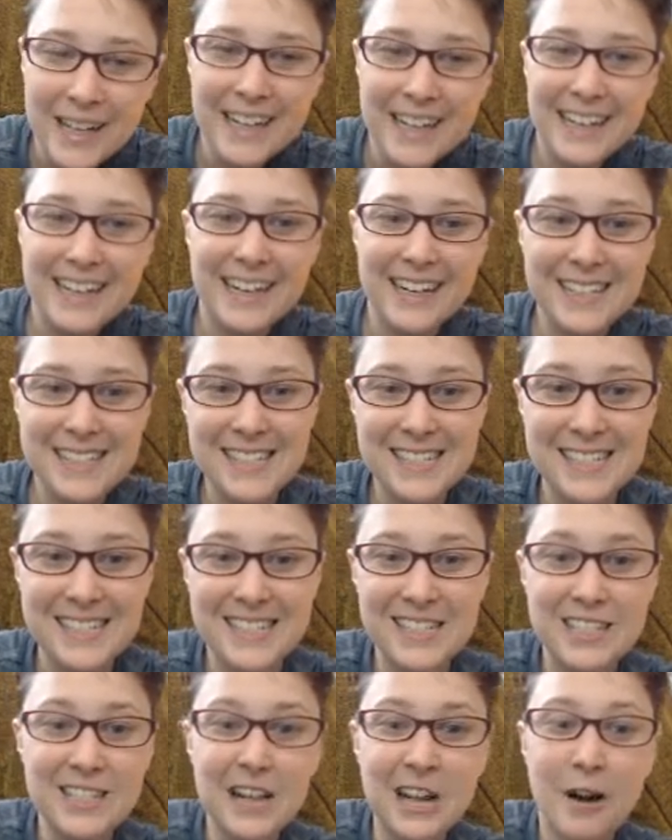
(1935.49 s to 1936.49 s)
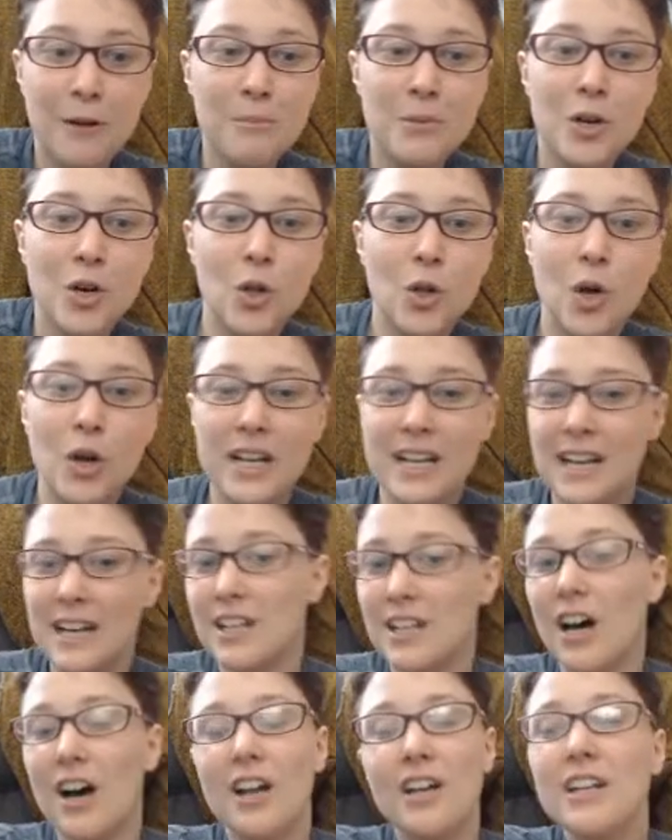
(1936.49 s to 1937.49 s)
He hasn't come close. He
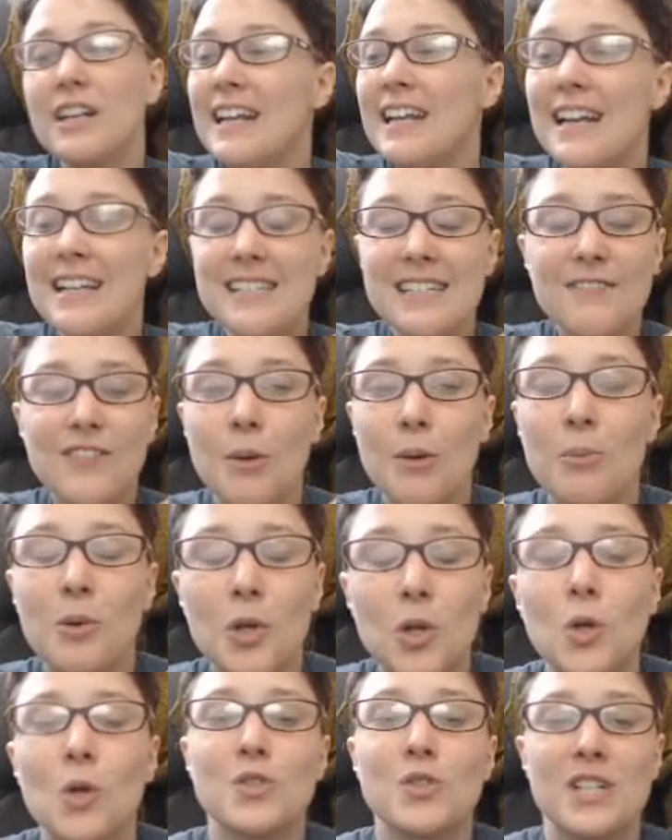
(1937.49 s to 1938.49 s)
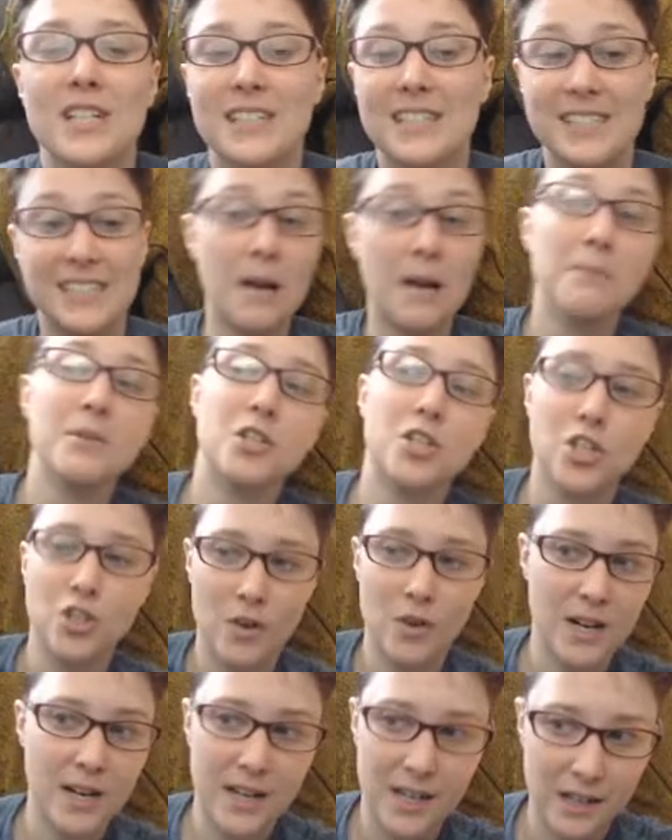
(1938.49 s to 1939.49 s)
hasn't even come close to
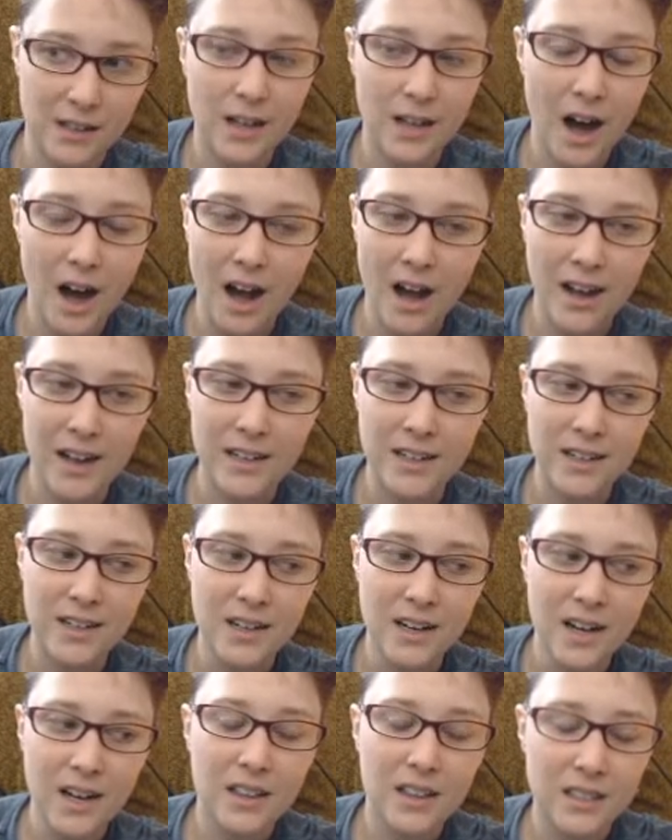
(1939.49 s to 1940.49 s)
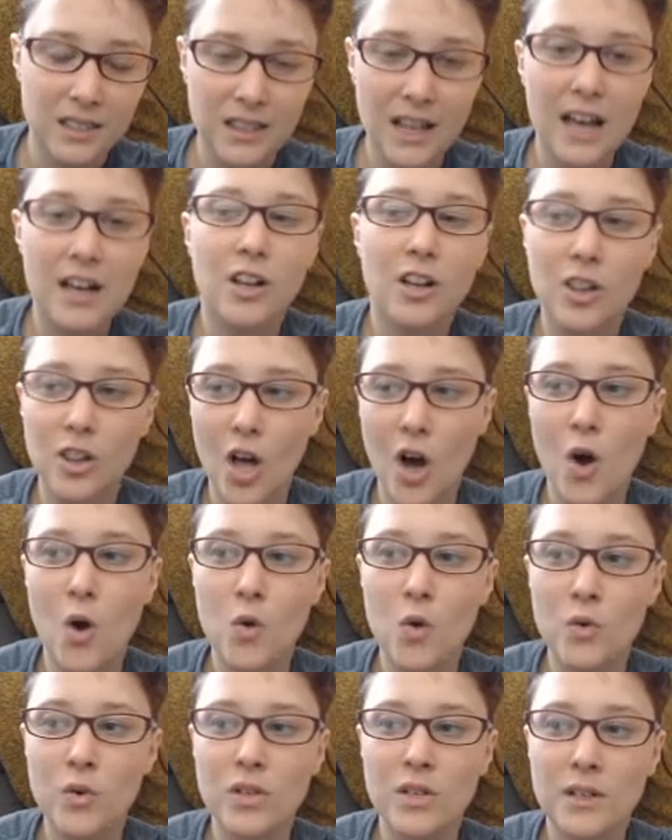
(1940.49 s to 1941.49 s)
demonstrating a lie, let
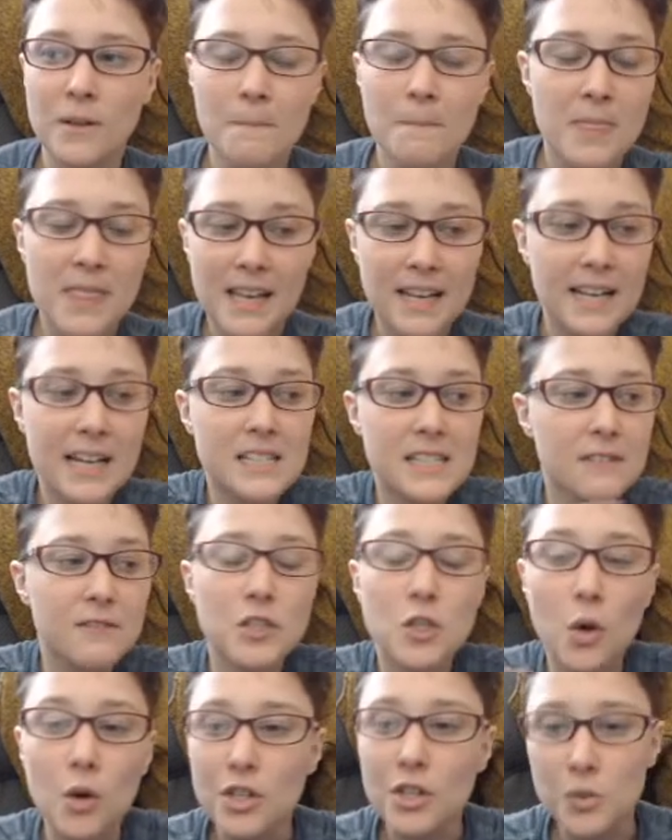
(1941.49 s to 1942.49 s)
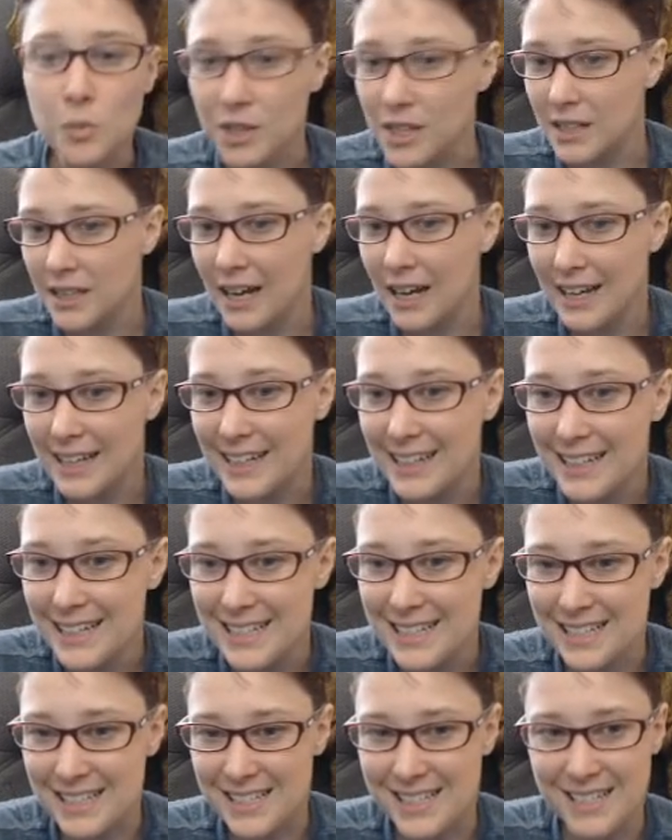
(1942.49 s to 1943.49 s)
alone he hasn't even told us what the lie
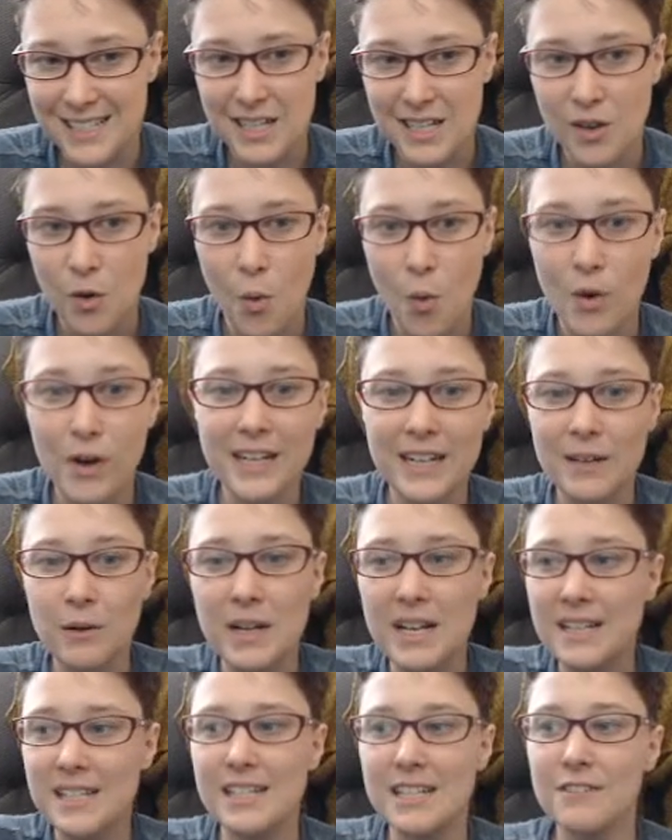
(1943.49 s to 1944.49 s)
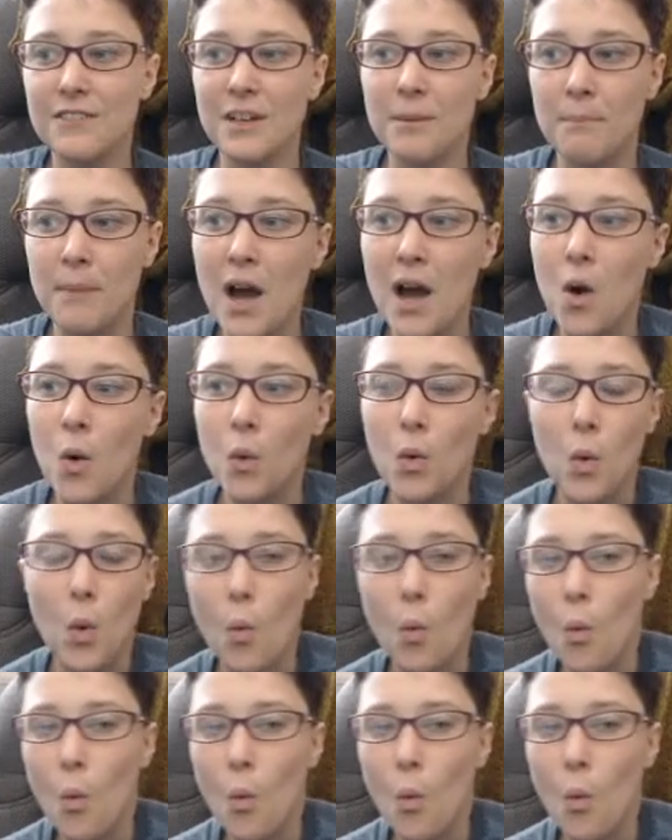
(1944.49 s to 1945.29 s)
is or is even about.